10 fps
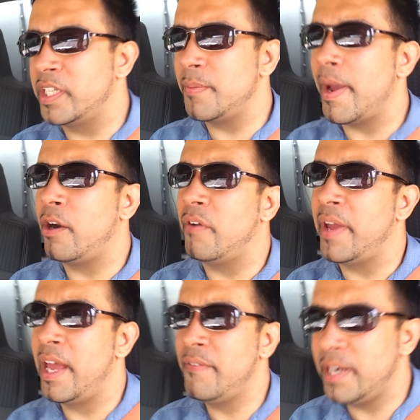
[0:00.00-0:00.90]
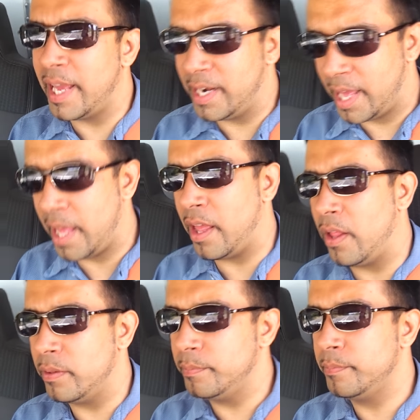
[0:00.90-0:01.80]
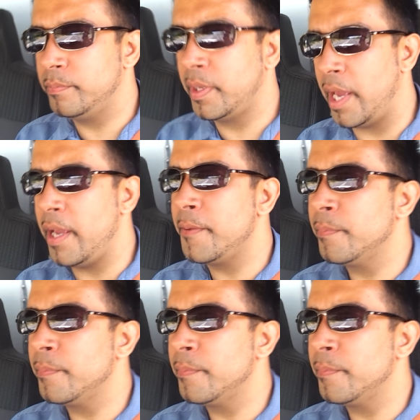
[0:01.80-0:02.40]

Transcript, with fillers: it's a matter of heaven and hell. Okay?